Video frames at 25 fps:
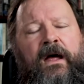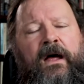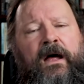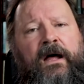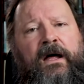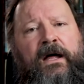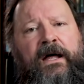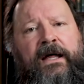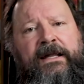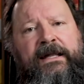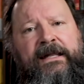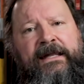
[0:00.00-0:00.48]

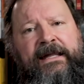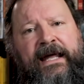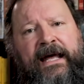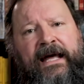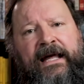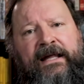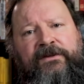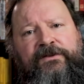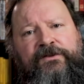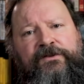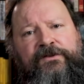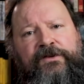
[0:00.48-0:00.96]

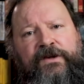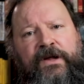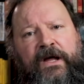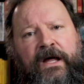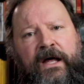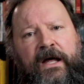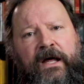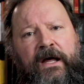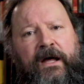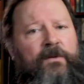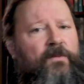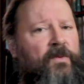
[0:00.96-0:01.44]

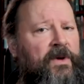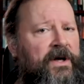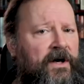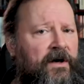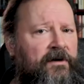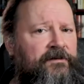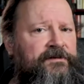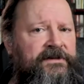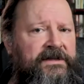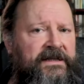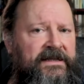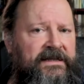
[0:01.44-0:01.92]
that we
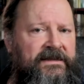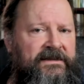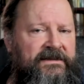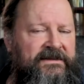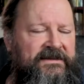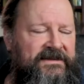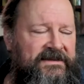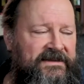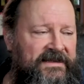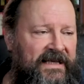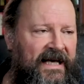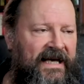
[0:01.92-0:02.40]
often
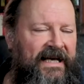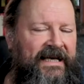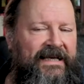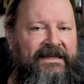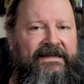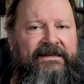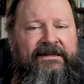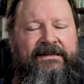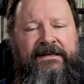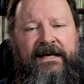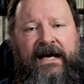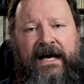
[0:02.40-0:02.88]
cite,